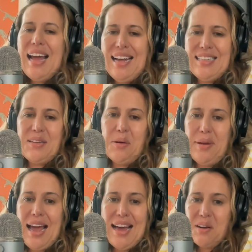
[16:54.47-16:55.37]
And so we
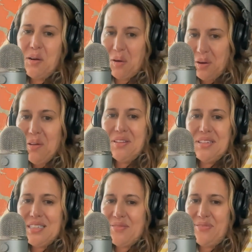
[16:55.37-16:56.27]
had a
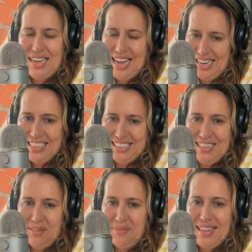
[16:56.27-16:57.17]
girls'
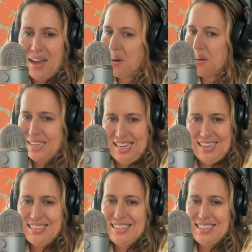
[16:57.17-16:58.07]
vacation without our
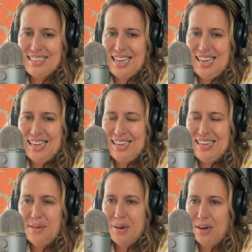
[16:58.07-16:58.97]
kids
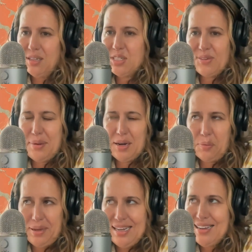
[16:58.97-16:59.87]
in March for about a
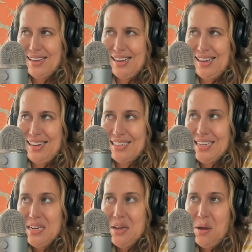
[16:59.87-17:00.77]
week. And
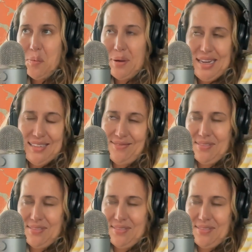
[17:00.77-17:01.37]
we